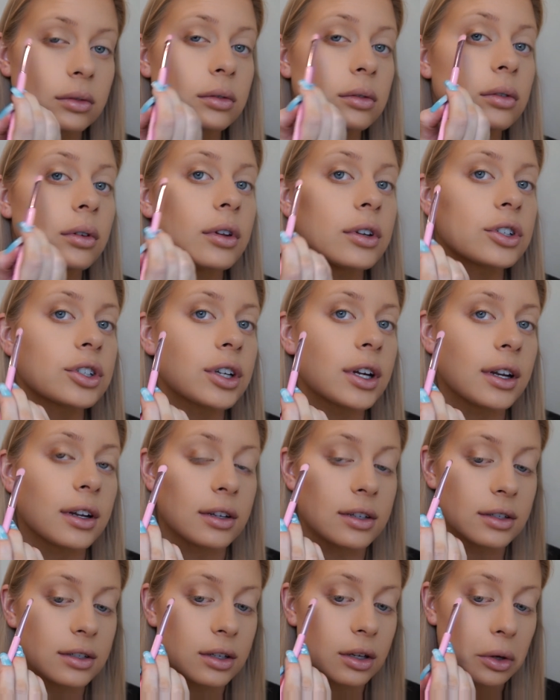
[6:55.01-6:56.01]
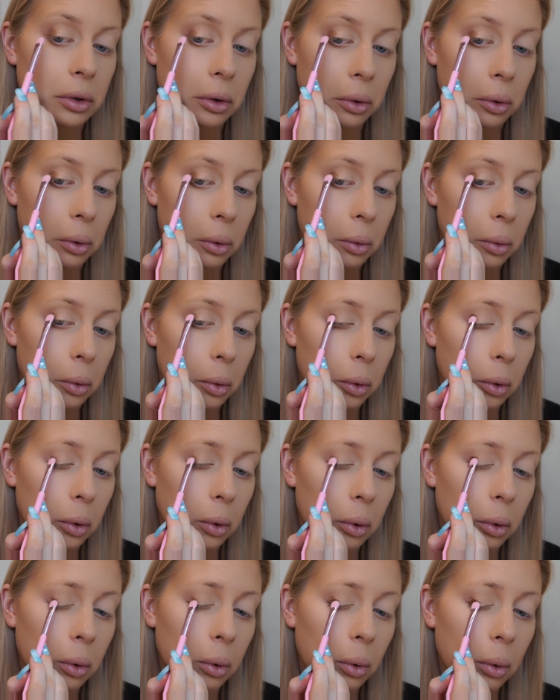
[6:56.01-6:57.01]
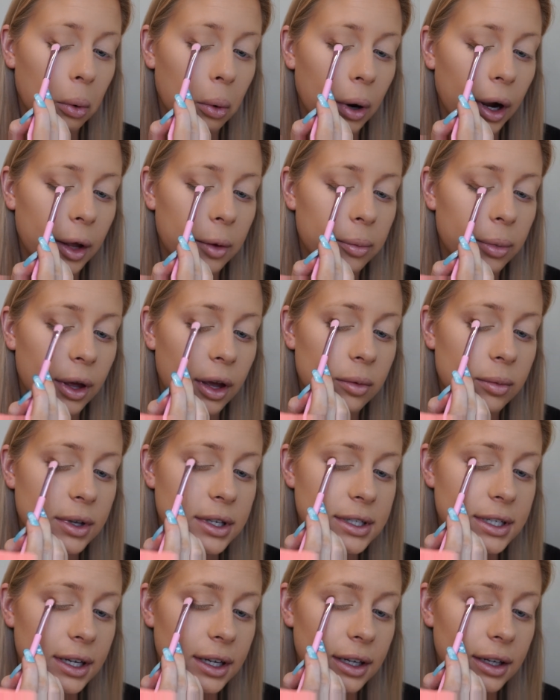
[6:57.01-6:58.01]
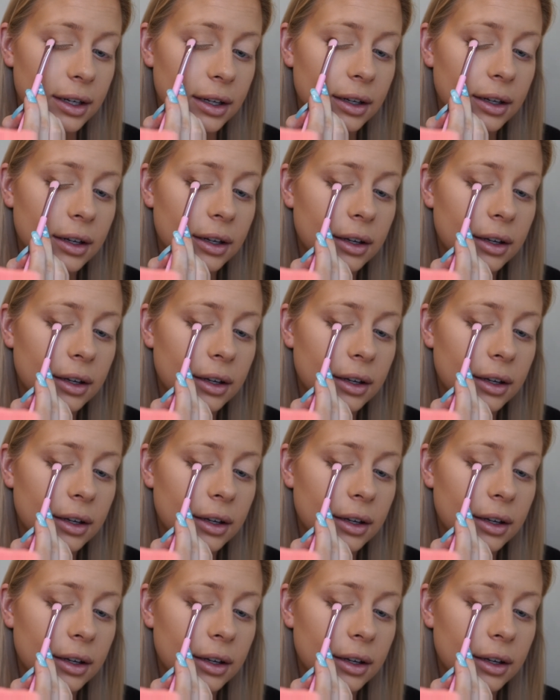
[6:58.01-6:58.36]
Ooh, this shade is quite pigmented.